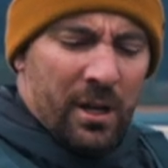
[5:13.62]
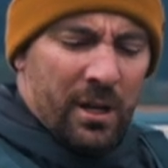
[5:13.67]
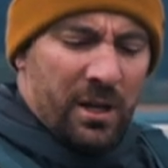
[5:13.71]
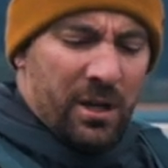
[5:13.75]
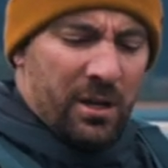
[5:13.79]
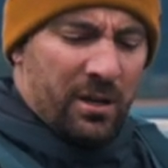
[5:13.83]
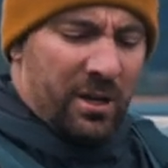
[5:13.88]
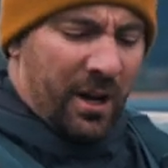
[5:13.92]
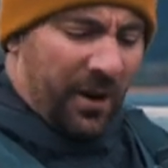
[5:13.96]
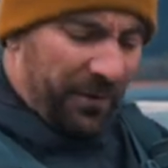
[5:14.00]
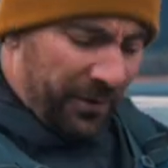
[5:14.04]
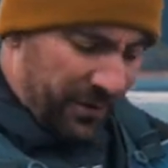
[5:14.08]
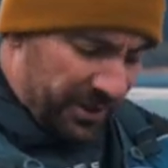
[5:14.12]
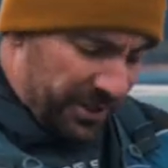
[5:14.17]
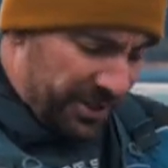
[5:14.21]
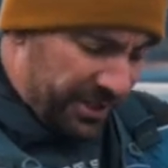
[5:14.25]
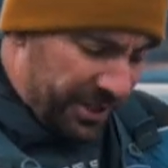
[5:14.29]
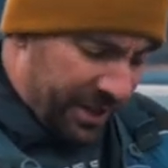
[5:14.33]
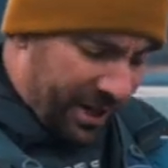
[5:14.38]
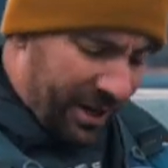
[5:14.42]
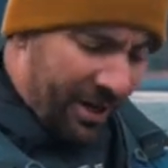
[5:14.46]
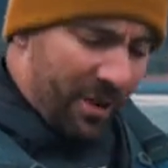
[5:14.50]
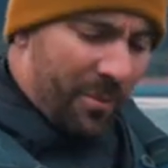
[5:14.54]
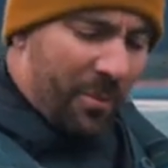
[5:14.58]
You definitely
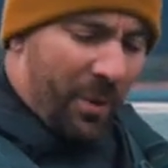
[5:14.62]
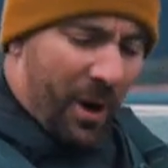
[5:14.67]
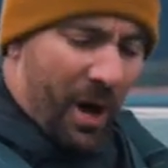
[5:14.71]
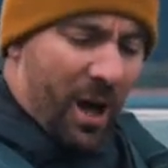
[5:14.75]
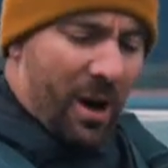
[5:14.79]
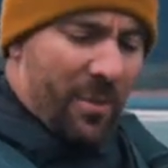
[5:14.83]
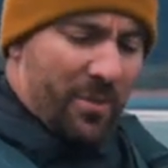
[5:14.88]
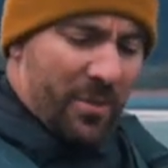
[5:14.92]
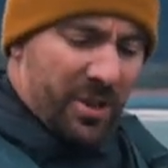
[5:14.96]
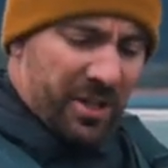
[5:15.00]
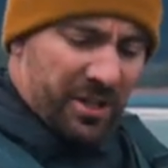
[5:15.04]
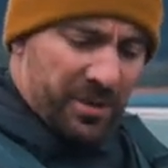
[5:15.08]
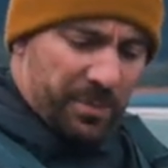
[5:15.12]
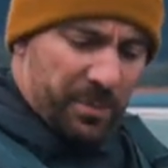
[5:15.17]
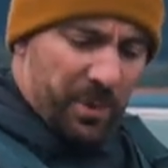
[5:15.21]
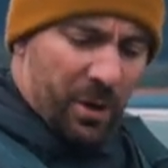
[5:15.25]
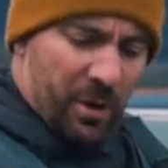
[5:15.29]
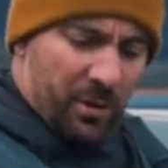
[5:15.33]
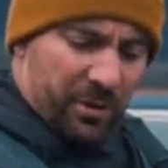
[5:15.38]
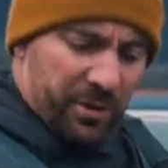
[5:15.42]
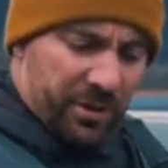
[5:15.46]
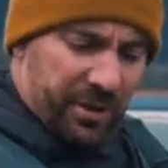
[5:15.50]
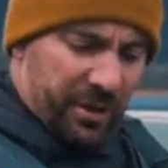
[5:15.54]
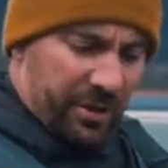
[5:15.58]
sit on the bottom of this
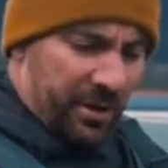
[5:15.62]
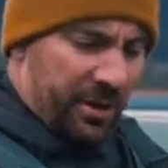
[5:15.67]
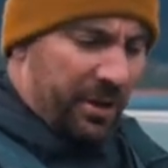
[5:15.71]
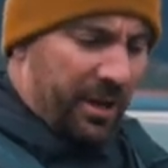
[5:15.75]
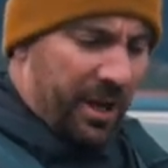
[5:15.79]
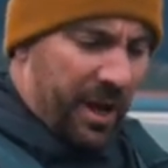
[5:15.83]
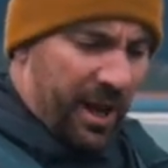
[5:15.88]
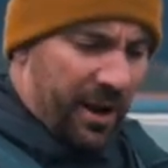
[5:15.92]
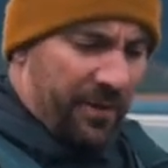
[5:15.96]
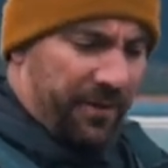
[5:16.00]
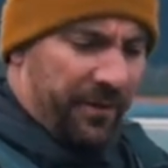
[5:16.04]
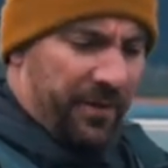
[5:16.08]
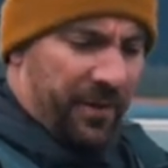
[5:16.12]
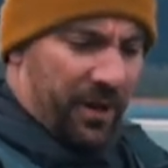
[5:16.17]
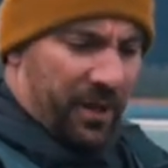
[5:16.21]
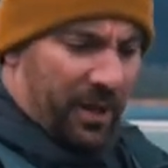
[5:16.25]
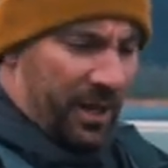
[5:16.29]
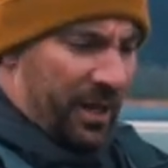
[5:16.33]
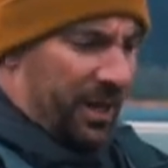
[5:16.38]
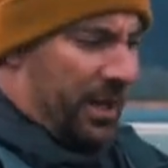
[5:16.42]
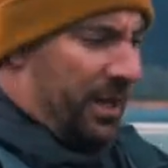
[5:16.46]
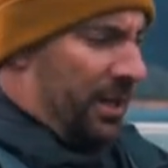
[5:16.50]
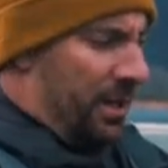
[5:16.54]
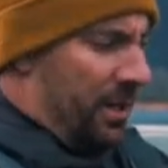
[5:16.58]
boat, so you kind of feel
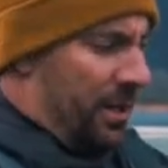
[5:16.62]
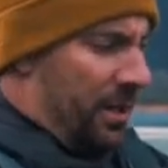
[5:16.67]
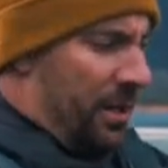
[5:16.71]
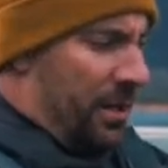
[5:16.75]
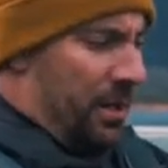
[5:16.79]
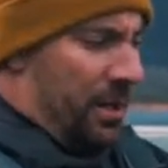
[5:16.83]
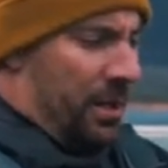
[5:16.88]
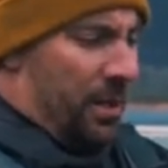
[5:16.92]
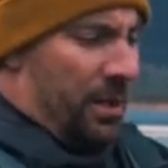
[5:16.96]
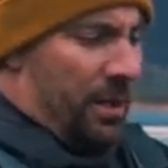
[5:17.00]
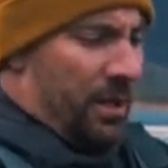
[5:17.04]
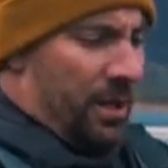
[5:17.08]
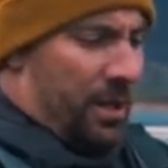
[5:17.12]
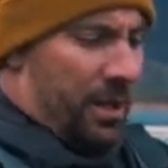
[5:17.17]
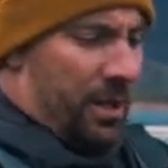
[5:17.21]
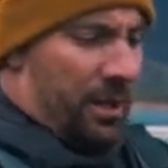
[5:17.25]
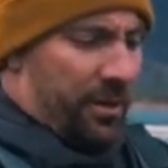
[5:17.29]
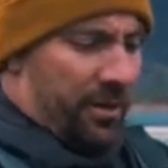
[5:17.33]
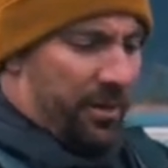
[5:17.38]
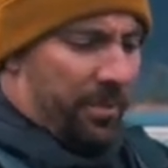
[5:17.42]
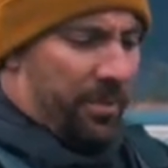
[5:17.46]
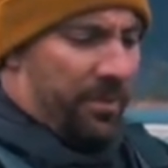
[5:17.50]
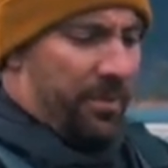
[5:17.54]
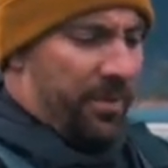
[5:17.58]
like, you
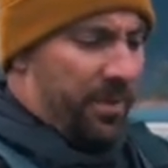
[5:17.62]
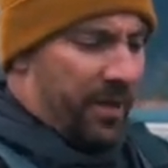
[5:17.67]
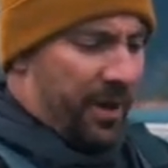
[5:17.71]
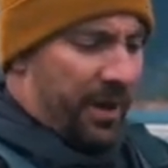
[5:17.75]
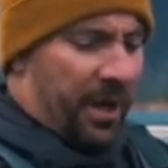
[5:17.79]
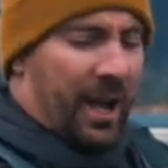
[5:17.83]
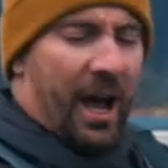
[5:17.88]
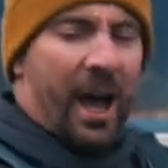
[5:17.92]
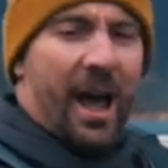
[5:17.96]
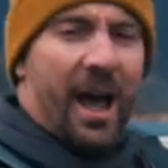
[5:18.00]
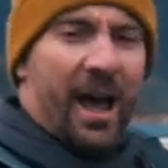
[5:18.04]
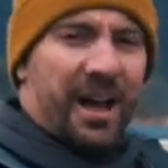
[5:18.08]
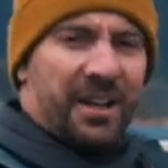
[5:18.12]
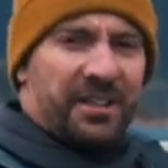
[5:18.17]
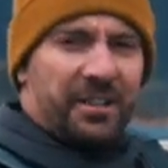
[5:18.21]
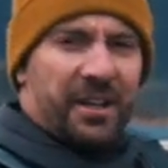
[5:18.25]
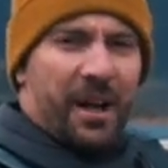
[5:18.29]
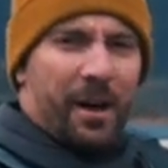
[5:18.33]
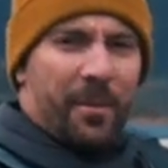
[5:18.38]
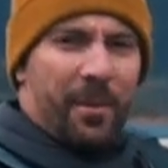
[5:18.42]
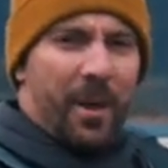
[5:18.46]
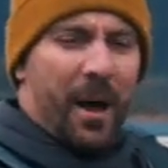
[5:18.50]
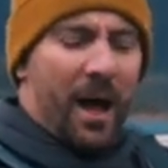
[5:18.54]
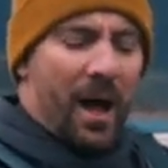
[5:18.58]
know, the kayak's
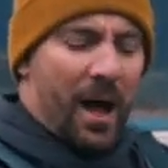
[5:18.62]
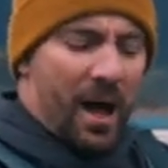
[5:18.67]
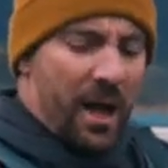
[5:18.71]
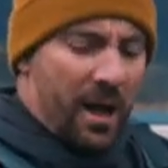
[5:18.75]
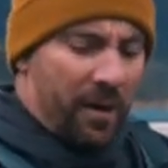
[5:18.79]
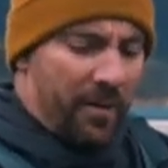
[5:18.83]
up high